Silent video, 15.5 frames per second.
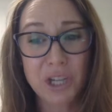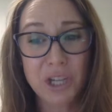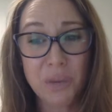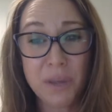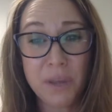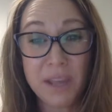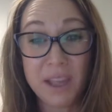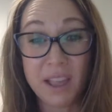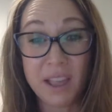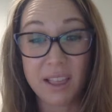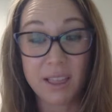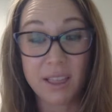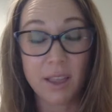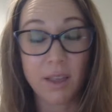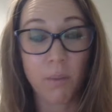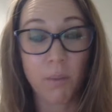you know what?
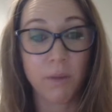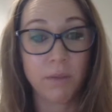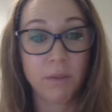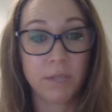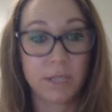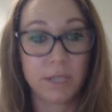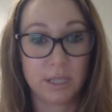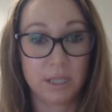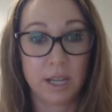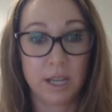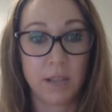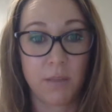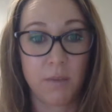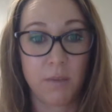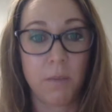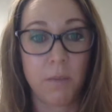The one Dick of
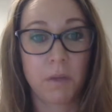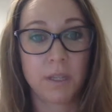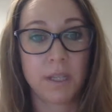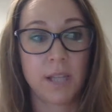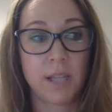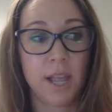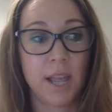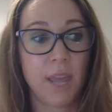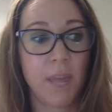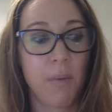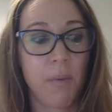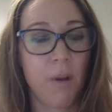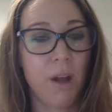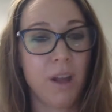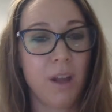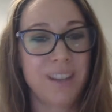the Week person that I came
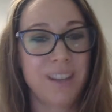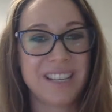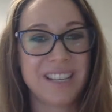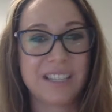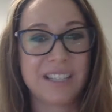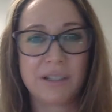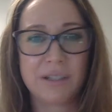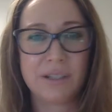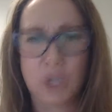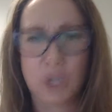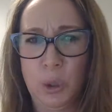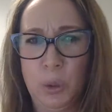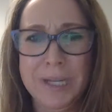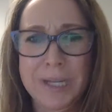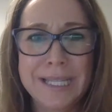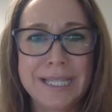across is
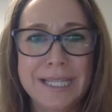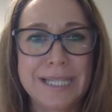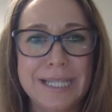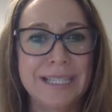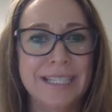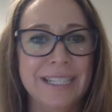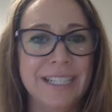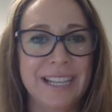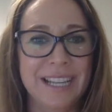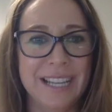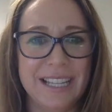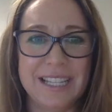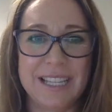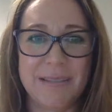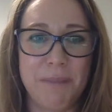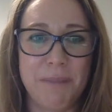tourist.
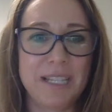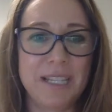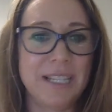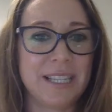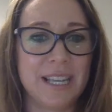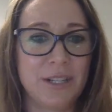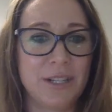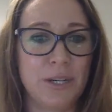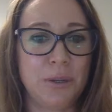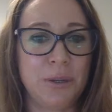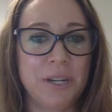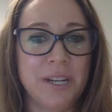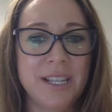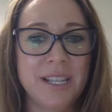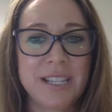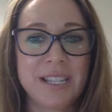Does it mean to say
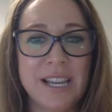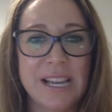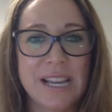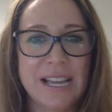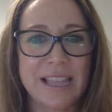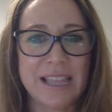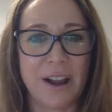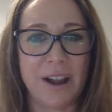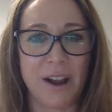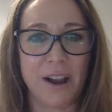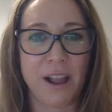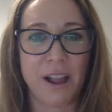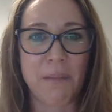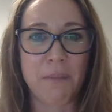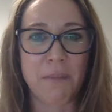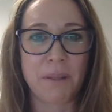tourists that are
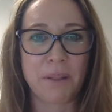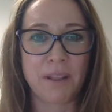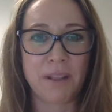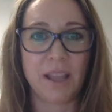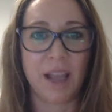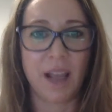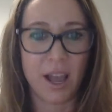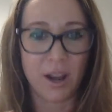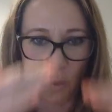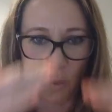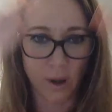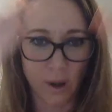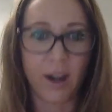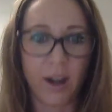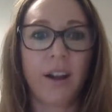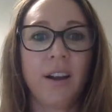completely
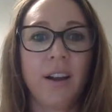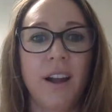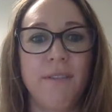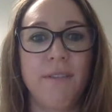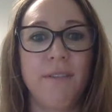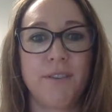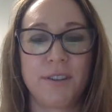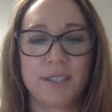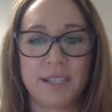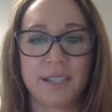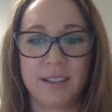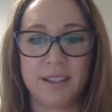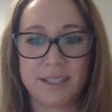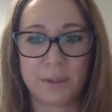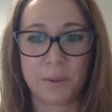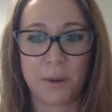unaware of their
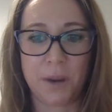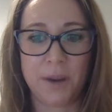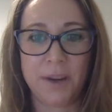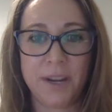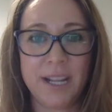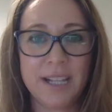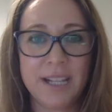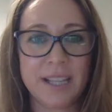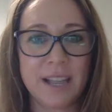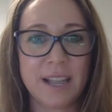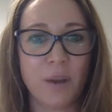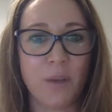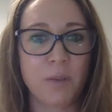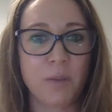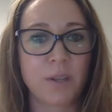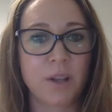surroundings and
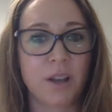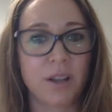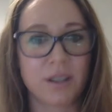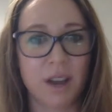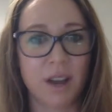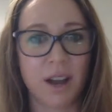almost cause car